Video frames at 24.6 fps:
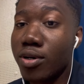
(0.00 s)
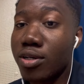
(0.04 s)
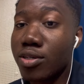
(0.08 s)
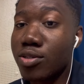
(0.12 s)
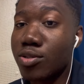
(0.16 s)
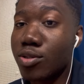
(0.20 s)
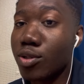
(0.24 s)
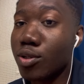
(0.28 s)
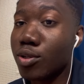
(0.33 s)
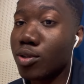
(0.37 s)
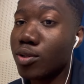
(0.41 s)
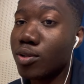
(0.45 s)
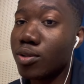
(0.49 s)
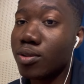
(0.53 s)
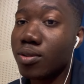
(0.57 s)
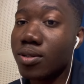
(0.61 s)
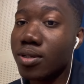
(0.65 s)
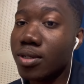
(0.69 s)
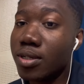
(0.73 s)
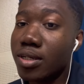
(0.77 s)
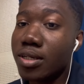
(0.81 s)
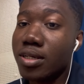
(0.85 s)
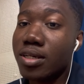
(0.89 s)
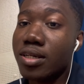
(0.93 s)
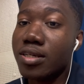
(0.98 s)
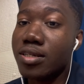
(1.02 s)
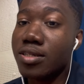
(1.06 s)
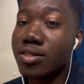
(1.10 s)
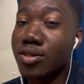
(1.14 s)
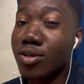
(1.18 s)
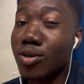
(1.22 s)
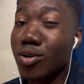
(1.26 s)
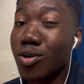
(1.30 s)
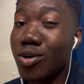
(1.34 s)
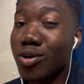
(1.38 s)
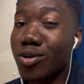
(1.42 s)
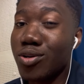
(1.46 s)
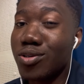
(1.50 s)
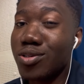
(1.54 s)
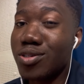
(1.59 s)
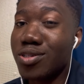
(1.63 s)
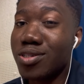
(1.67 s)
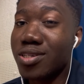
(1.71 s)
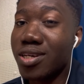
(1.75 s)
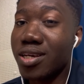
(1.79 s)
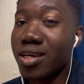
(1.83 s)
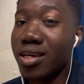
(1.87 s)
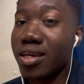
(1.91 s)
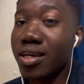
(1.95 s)
So it's gonna
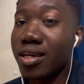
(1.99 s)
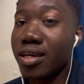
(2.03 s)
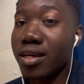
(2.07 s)
stink.